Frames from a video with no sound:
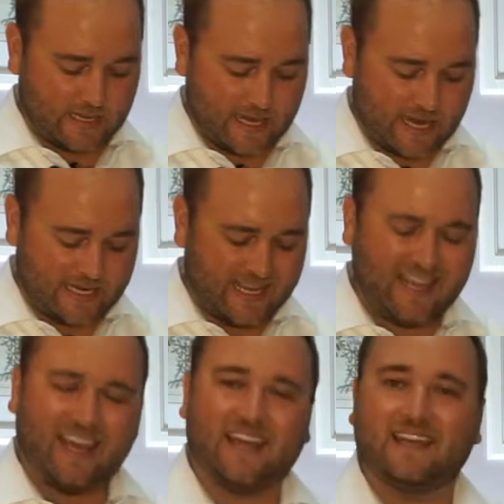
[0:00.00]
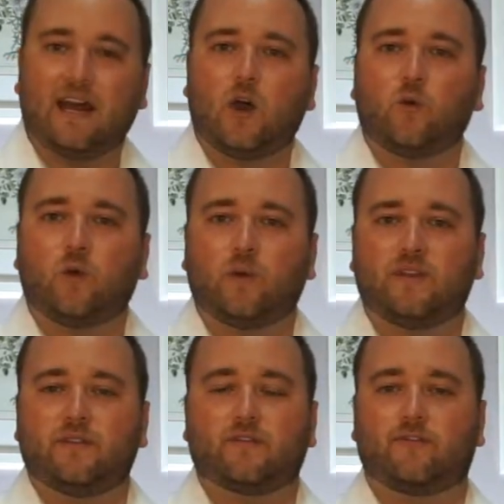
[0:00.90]
that, and now we're
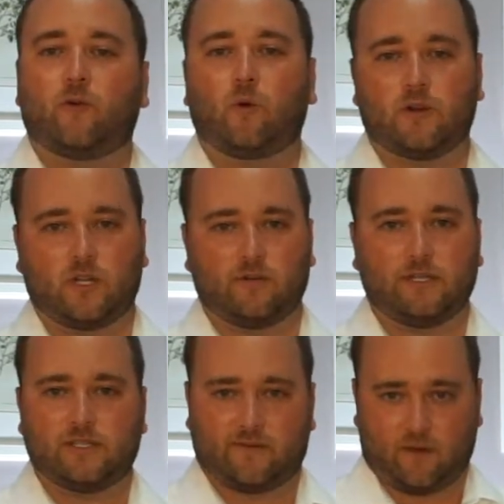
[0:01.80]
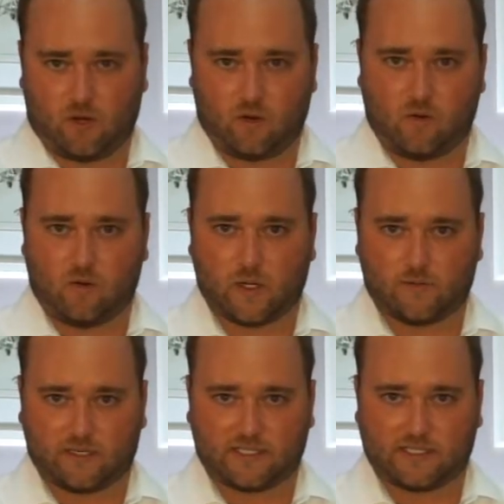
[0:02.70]
within 4 degrees of our goal
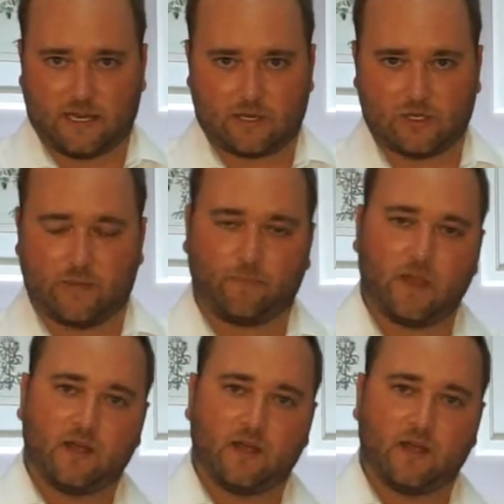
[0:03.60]
of extension.